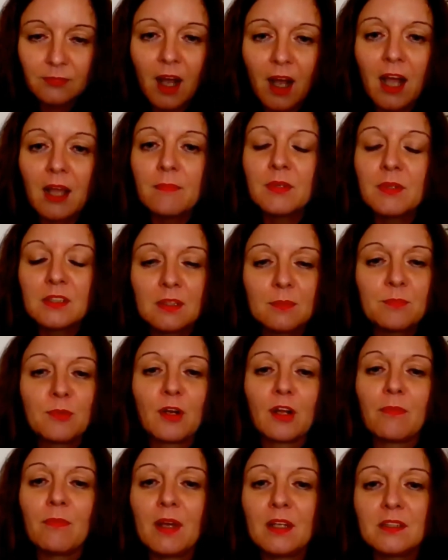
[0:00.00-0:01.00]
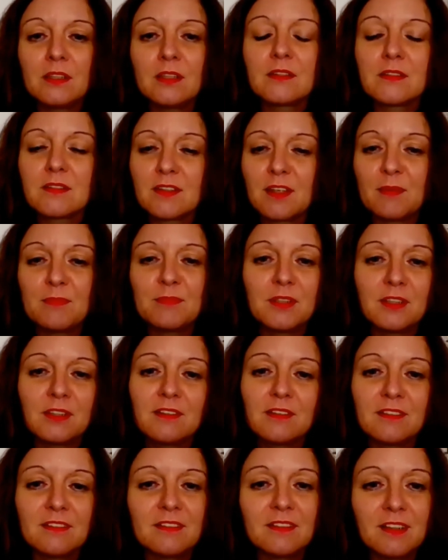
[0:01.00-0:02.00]
I'm in the pragmatic
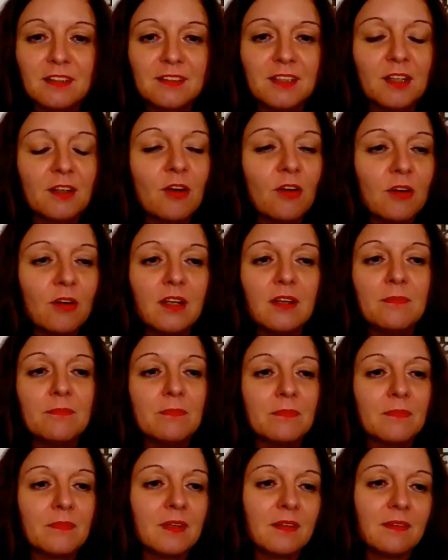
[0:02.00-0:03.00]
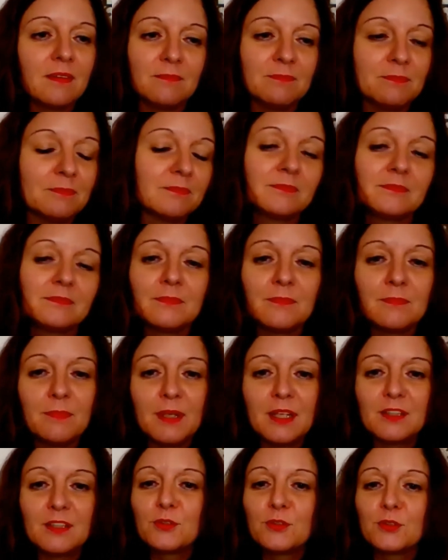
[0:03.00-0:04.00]
skeptic category,
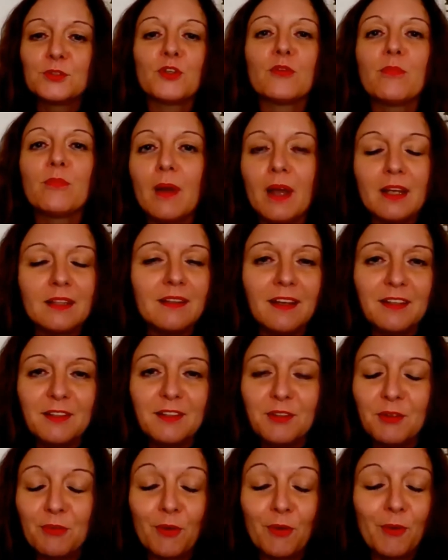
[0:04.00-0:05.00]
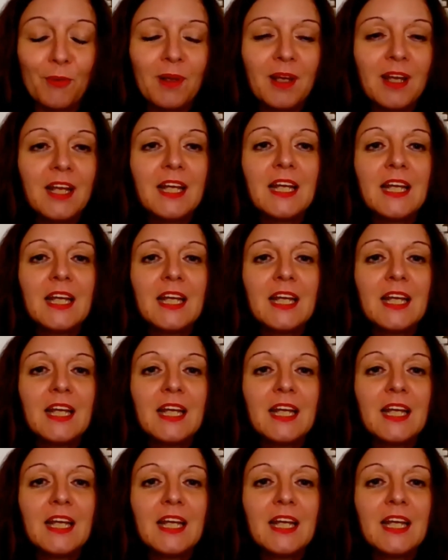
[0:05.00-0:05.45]
be it good or bad, I don't know.